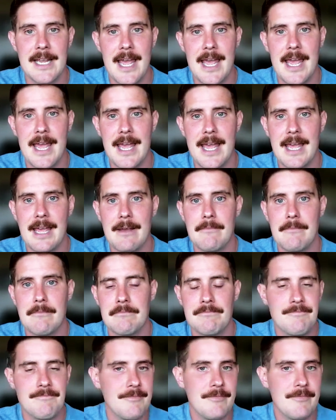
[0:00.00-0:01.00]

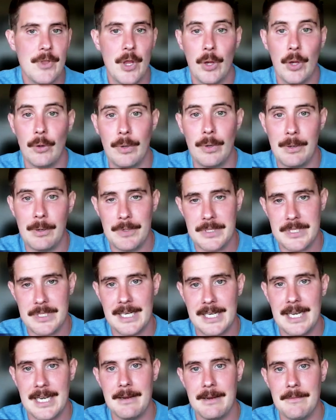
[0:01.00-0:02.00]
not only was
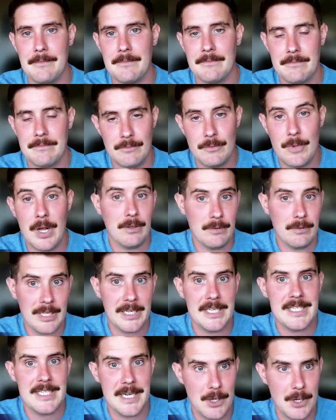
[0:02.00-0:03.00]
the claim, well,
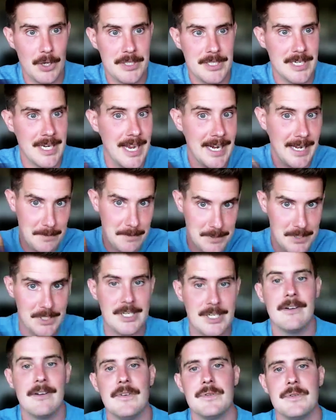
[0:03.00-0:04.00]
like you say, not denied, it was
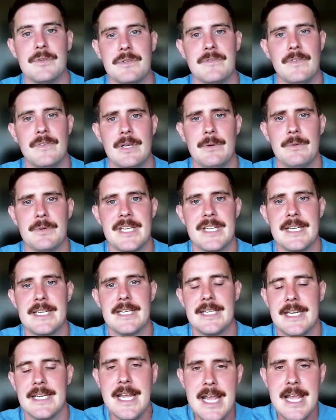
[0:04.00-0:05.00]
just coverage was fully
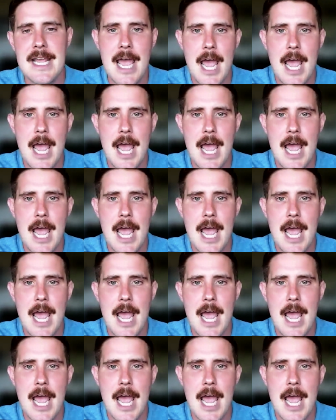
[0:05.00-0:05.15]
rescinded.